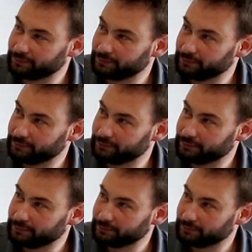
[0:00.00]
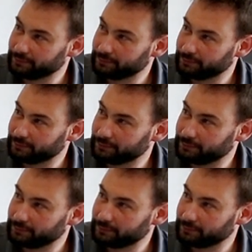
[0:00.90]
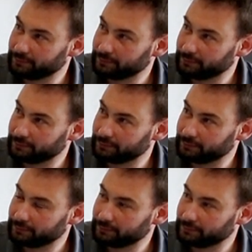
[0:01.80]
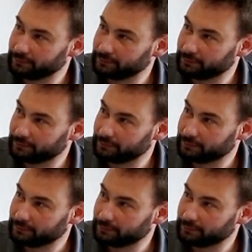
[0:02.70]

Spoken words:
No words are spoken by the person on screen.